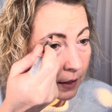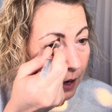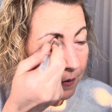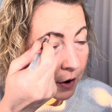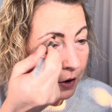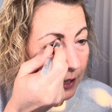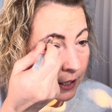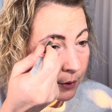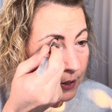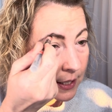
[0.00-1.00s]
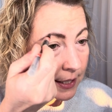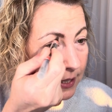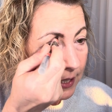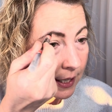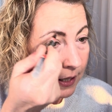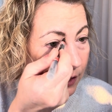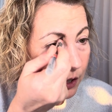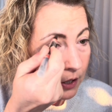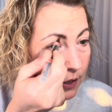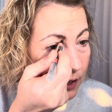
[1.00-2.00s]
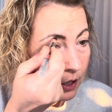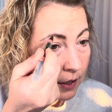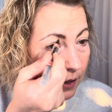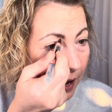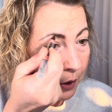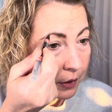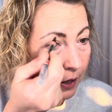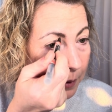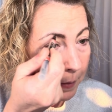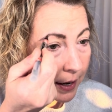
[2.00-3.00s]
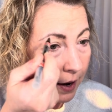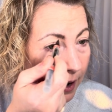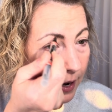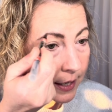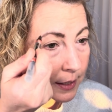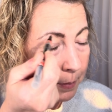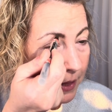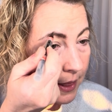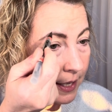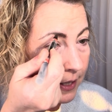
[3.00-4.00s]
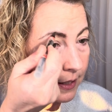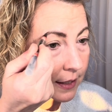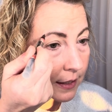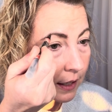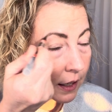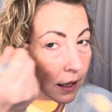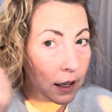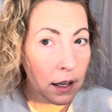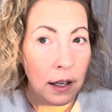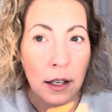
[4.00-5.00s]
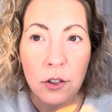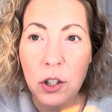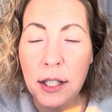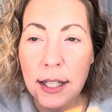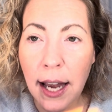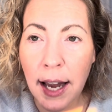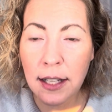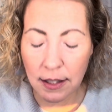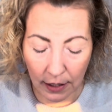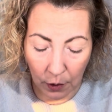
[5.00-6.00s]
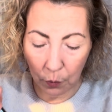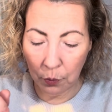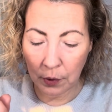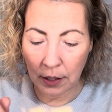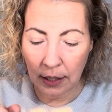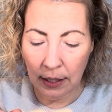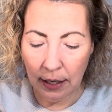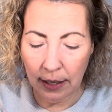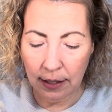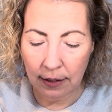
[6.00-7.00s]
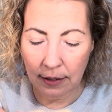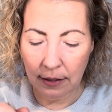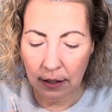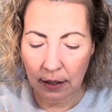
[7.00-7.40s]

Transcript: I've already used a stick just to outline my eyes, but this just adds like really nice,